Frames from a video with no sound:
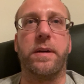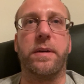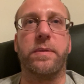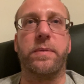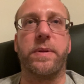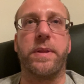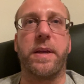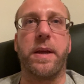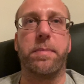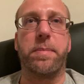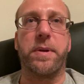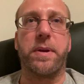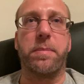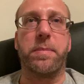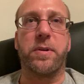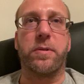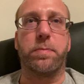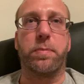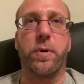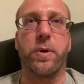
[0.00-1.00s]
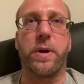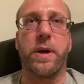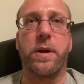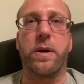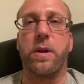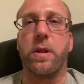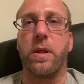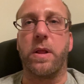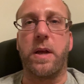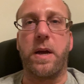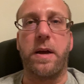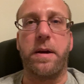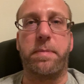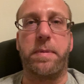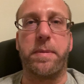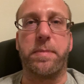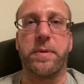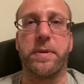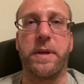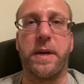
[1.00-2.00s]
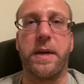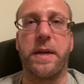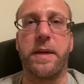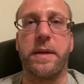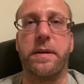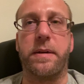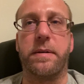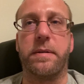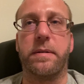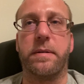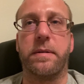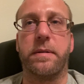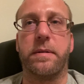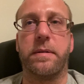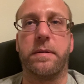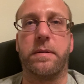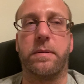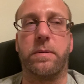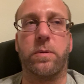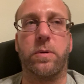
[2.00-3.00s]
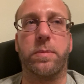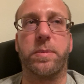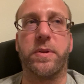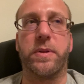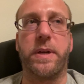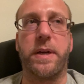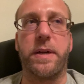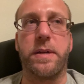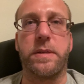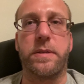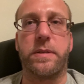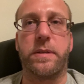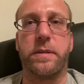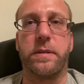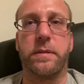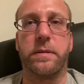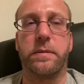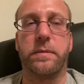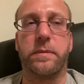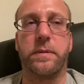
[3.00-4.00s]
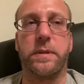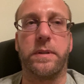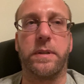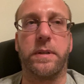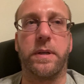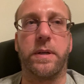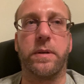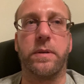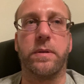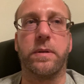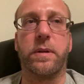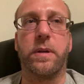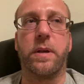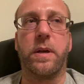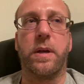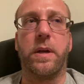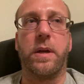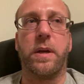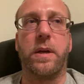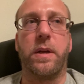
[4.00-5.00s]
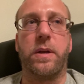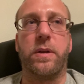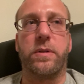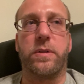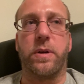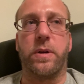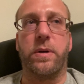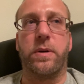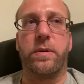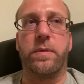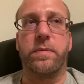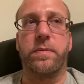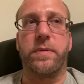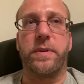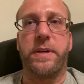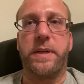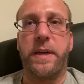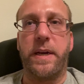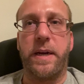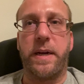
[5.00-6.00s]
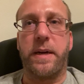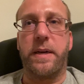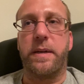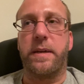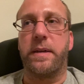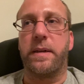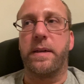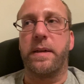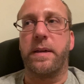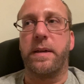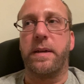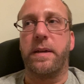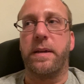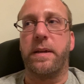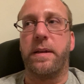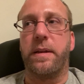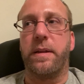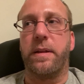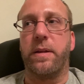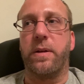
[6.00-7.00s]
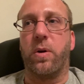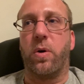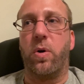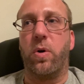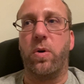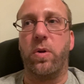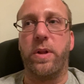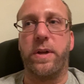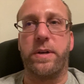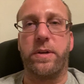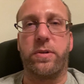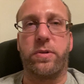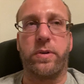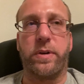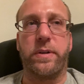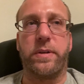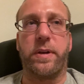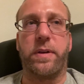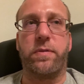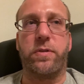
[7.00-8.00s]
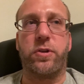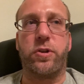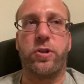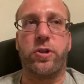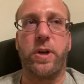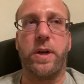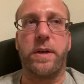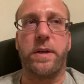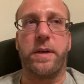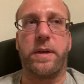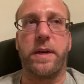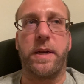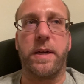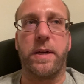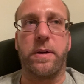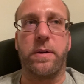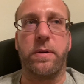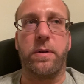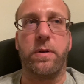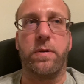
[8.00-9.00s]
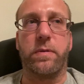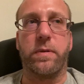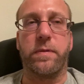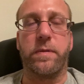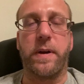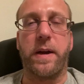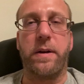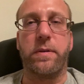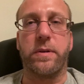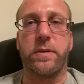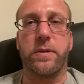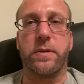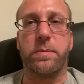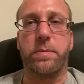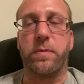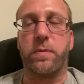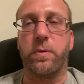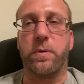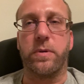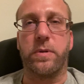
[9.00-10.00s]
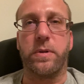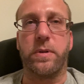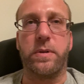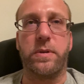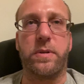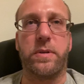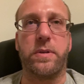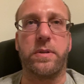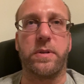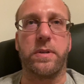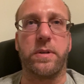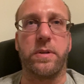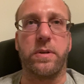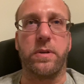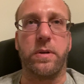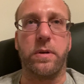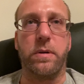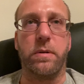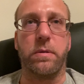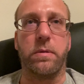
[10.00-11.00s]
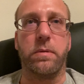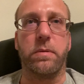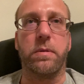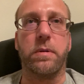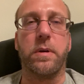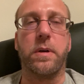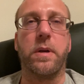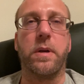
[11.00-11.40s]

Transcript: when the epidemics broke out and a lot of people died. Horrible deaths, So, yeah, whole industries have shut down over viruses before. So this isn't new.